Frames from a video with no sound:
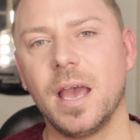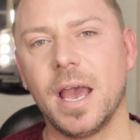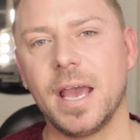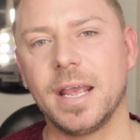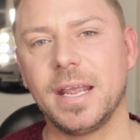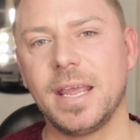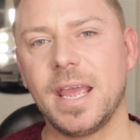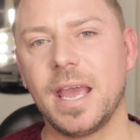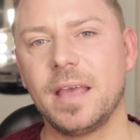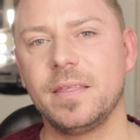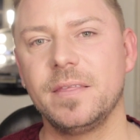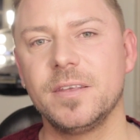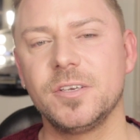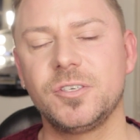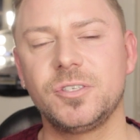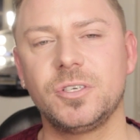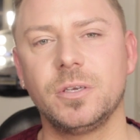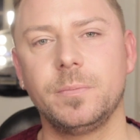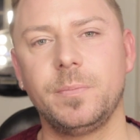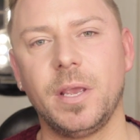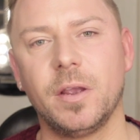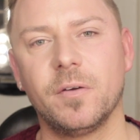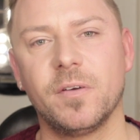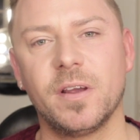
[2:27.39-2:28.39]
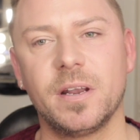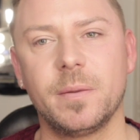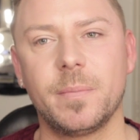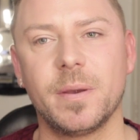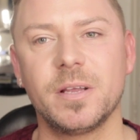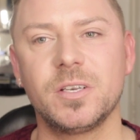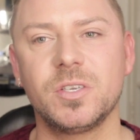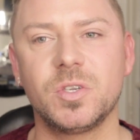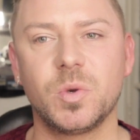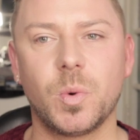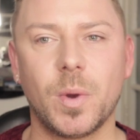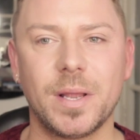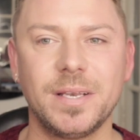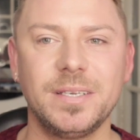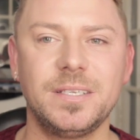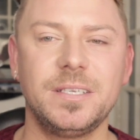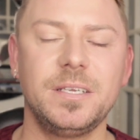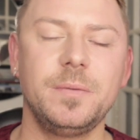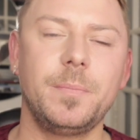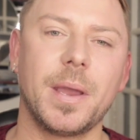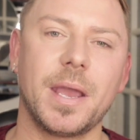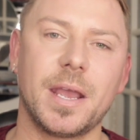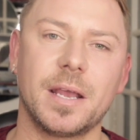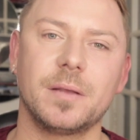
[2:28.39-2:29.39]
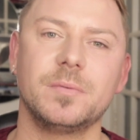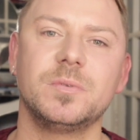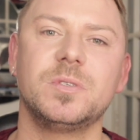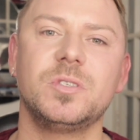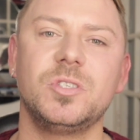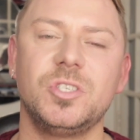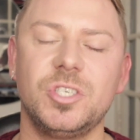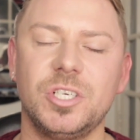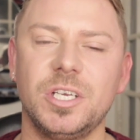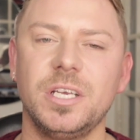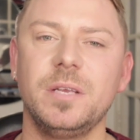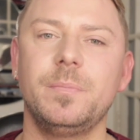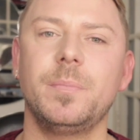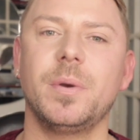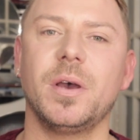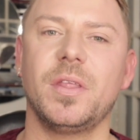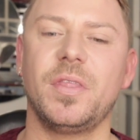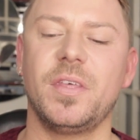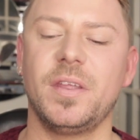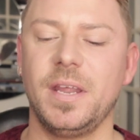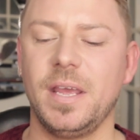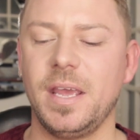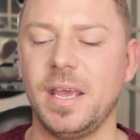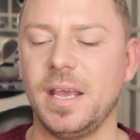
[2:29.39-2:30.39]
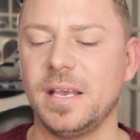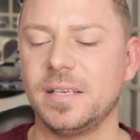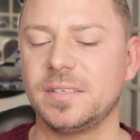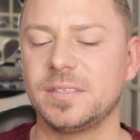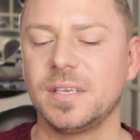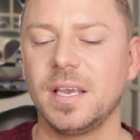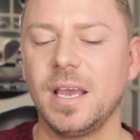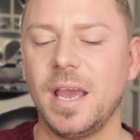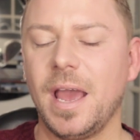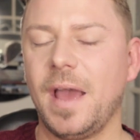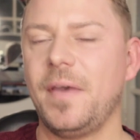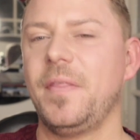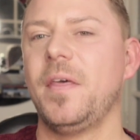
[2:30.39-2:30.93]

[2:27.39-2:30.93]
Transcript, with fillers: Again, this should be around about £20 cheaper than it is,